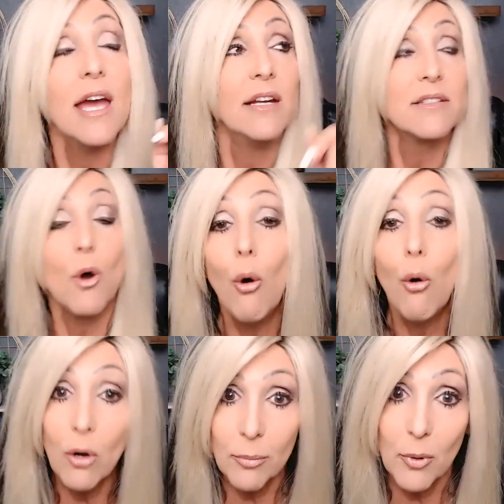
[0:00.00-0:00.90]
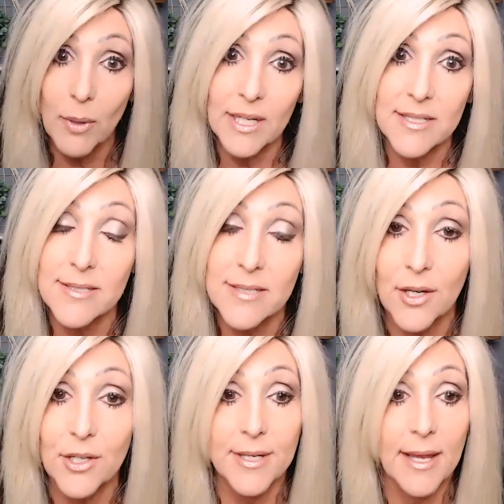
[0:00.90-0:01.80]
and it's a horrible way to
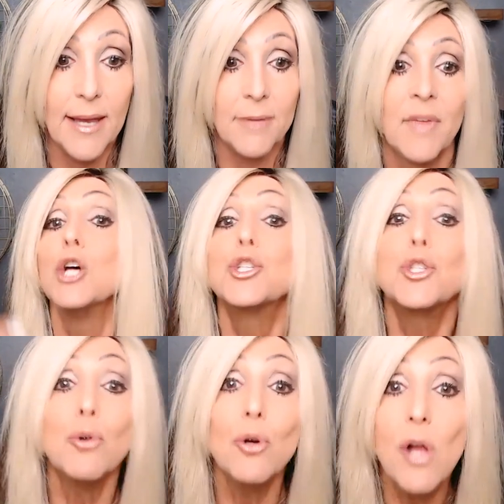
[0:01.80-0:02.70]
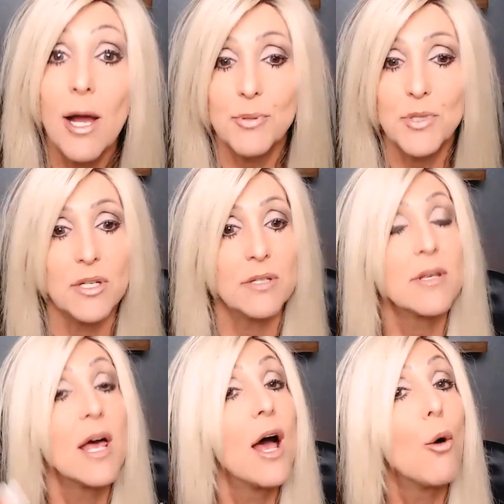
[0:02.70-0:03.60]
start your day. School options.